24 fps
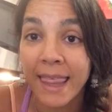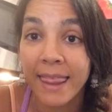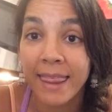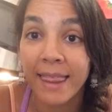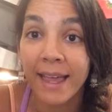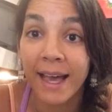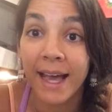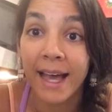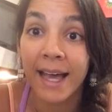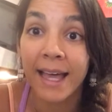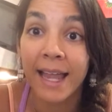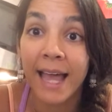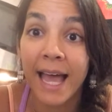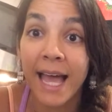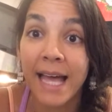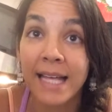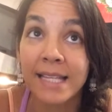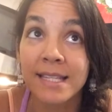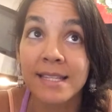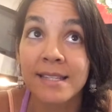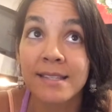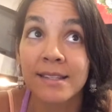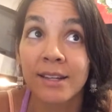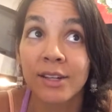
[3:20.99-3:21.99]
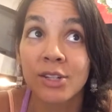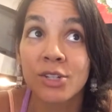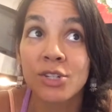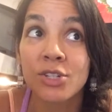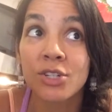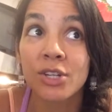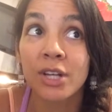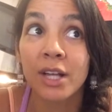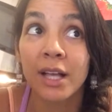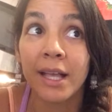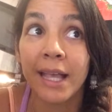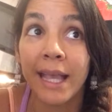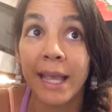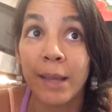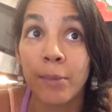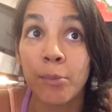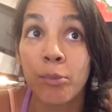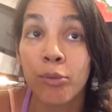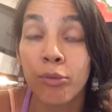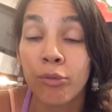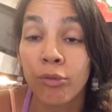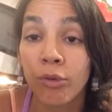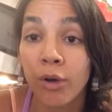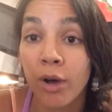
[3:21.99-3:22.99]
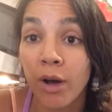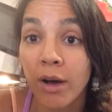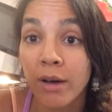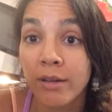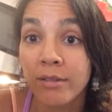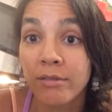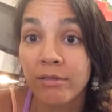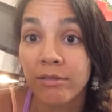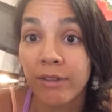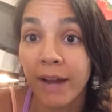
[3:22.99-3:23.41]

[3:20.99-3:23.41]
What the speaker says: that has such a broad